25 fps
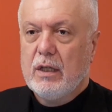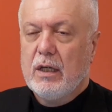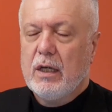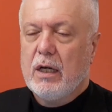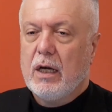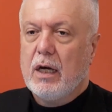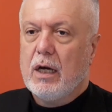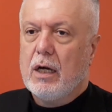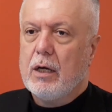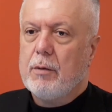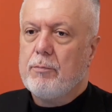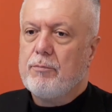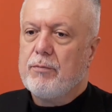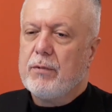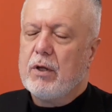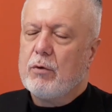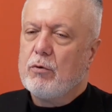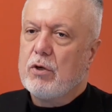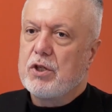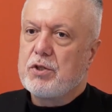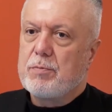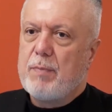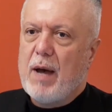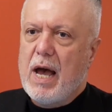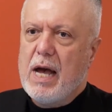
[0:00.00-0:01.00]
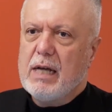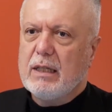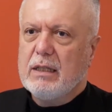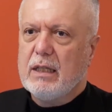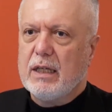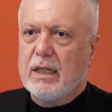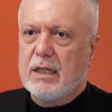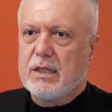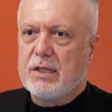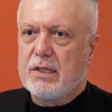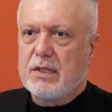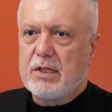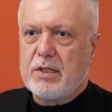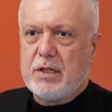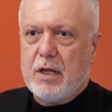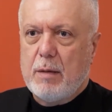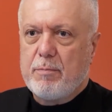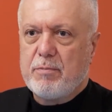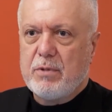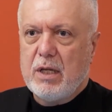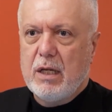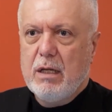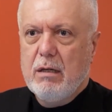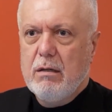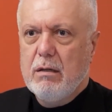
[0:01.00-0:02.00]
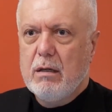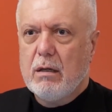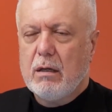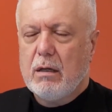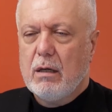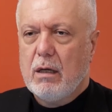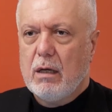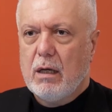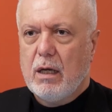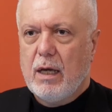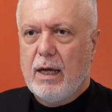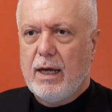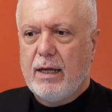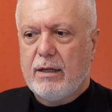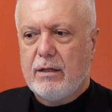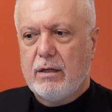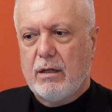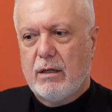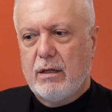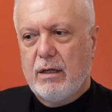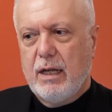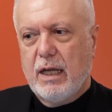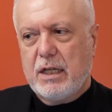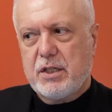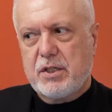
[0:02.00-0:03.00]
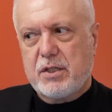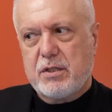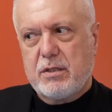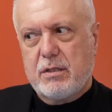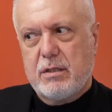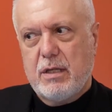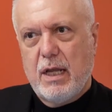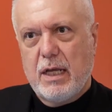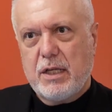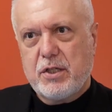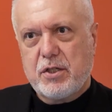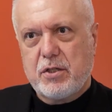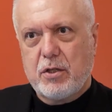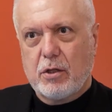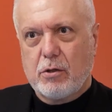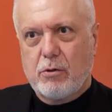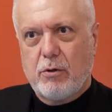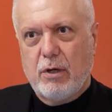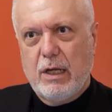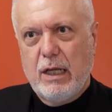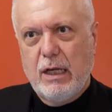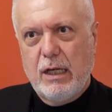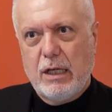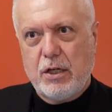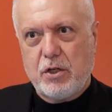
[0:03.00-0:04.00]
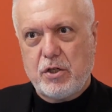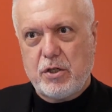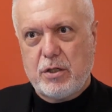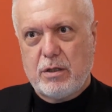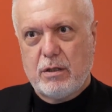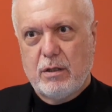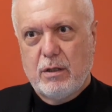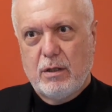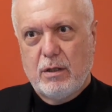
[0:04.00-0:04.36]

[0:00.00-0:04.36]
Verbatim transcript: Ross Barkley stepped in, and next to Grealish